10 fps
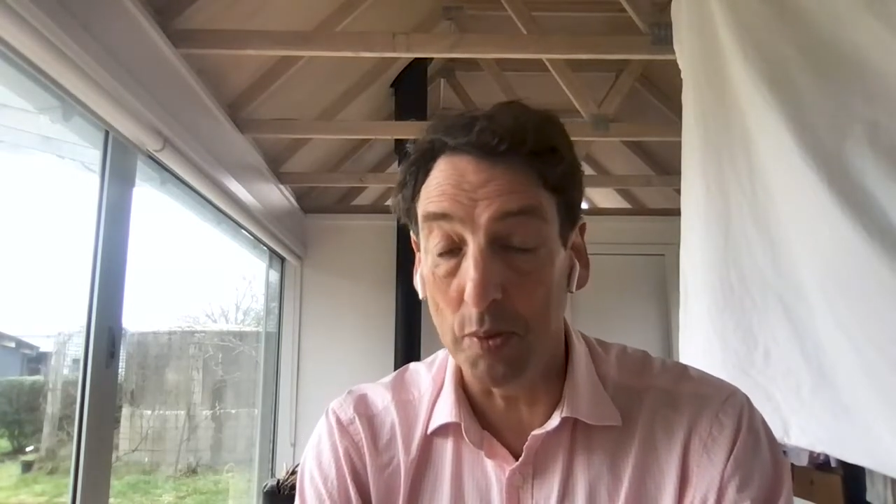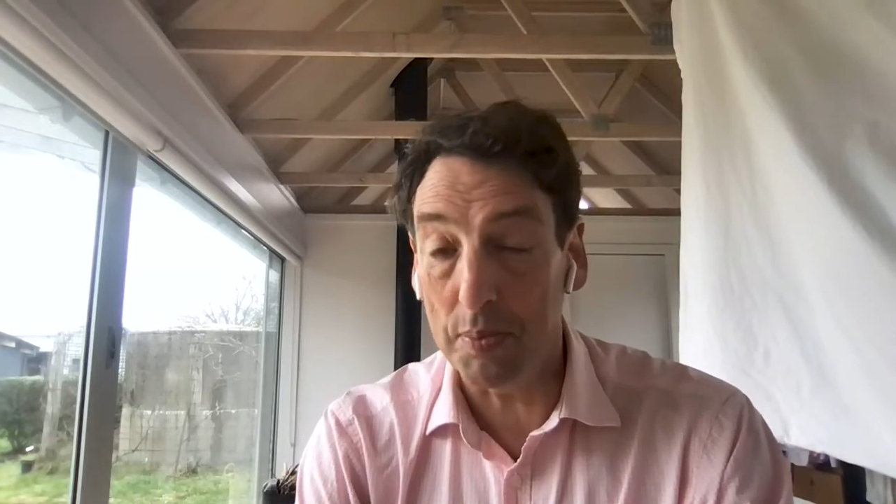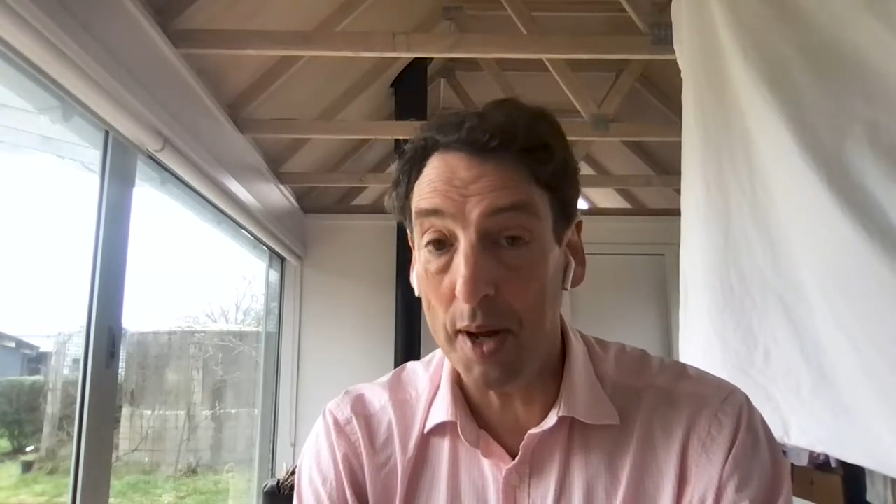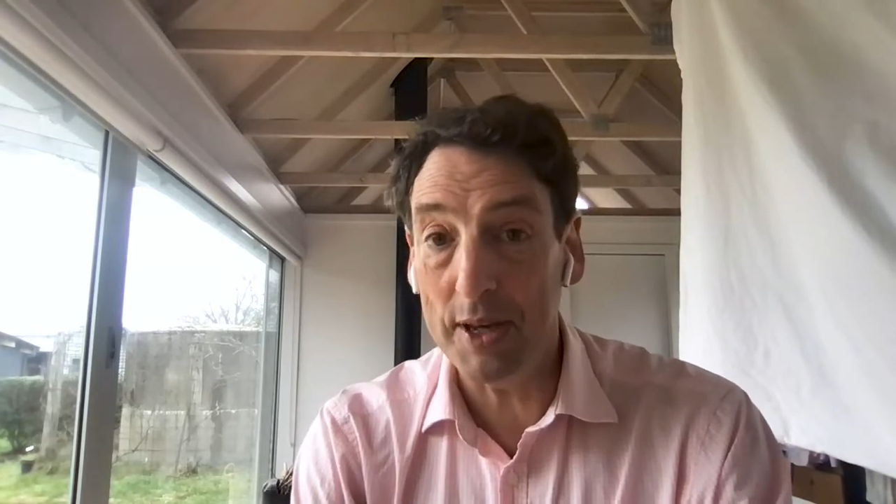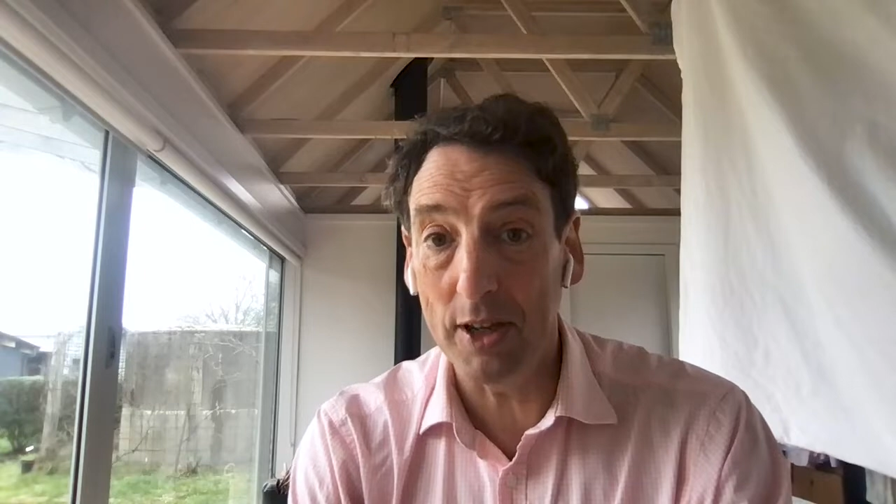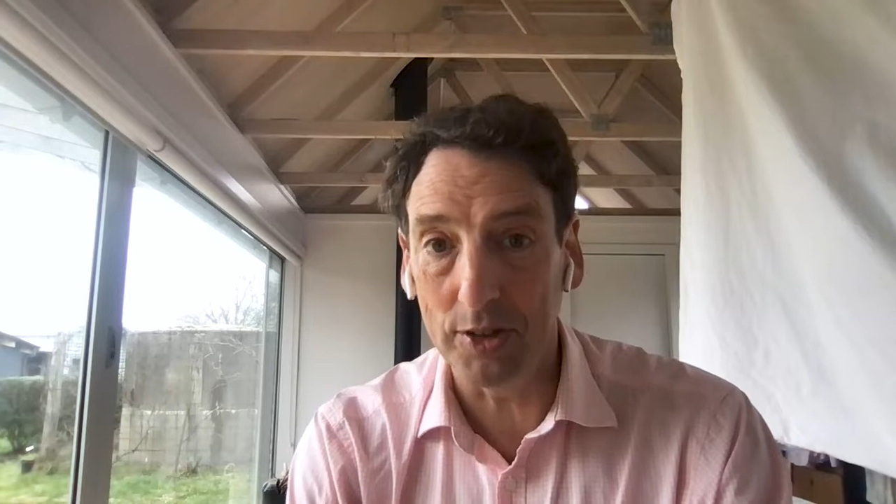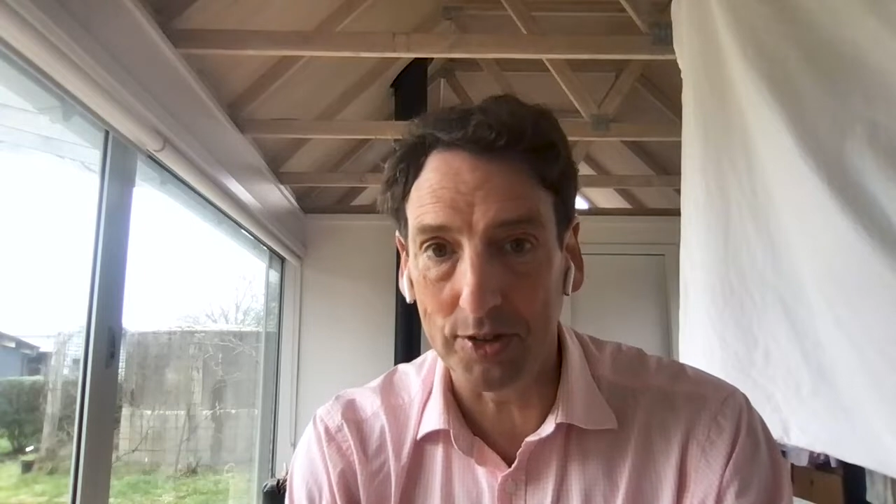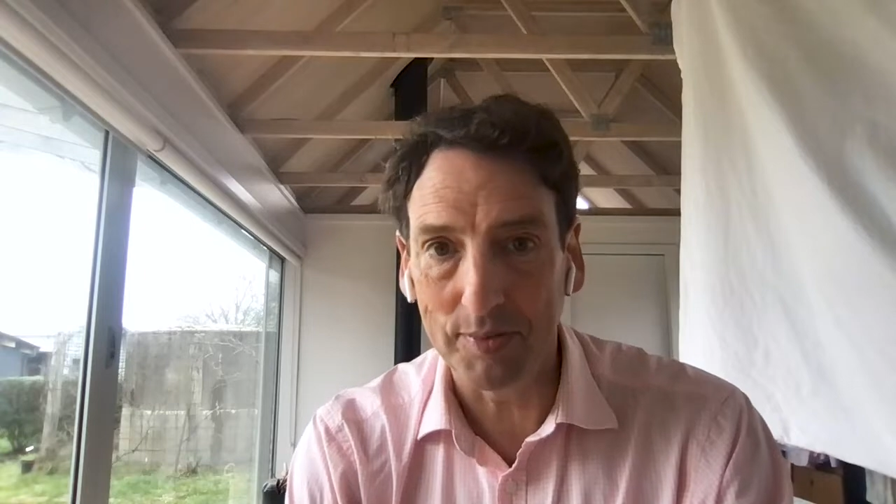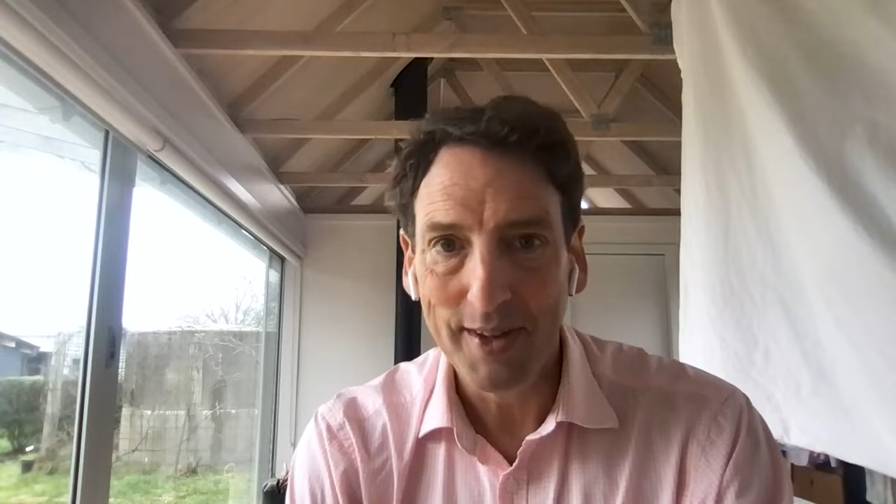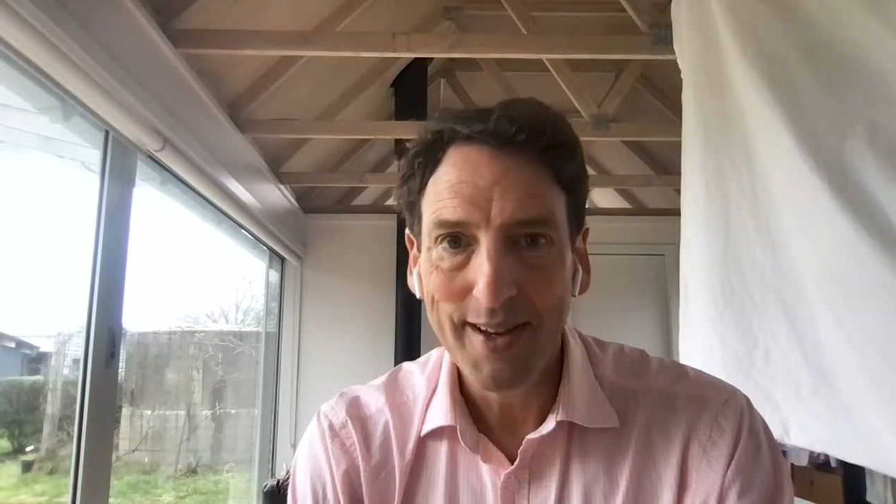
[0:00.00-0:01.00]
and premiers